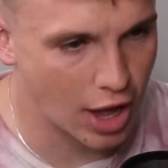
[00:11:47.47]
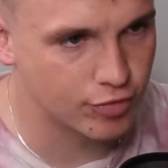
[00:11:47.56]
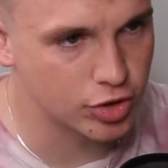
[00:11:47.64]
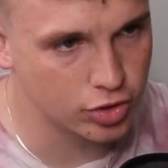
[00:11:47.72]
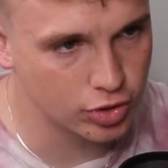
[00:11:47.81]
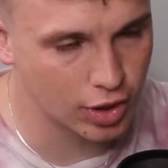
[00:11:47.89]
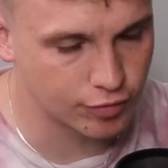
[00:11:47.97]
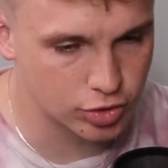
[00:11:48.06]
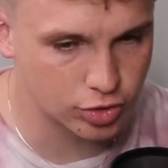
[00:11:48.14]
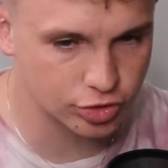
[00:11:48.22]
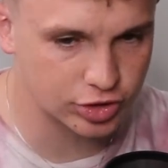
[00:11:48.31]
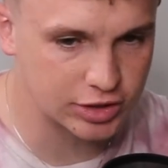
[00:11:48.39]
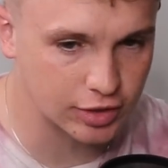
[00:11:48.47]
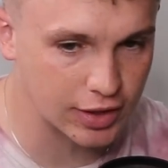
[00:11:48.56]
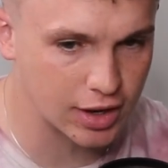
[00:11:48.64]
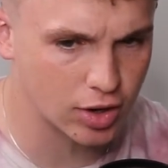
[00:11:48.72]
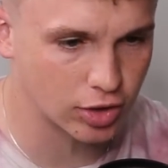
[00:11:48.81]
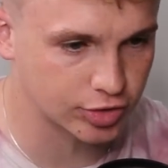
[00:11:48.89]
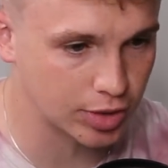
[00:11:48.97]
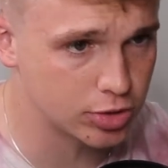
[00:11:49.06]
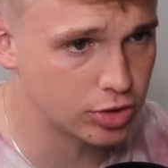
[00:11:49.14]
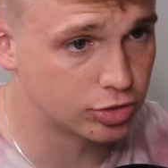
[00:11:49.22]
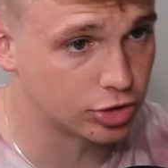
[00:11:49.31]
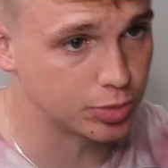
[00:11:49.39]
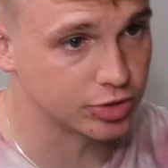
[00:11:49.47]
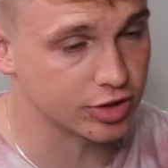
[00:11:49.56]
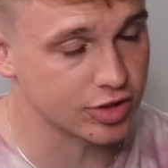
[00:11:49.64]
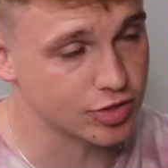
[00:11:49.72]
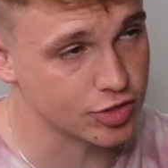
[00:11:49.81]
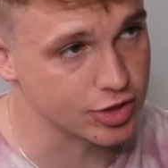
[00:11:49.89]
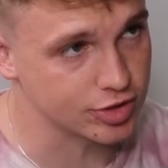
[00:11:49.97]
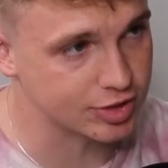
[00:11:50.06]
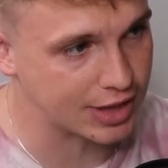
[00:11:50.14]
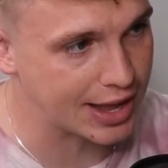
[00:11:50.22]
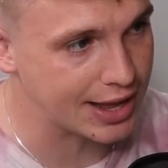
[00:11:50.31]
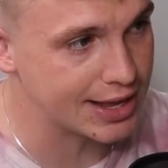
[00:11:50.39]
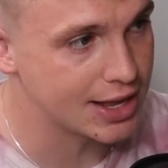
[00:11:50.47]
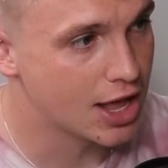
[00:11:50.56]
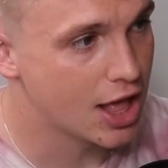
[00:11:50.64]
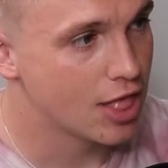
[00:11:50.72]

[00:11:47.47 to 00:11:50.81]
Have you not seen that there are some YouTubers that say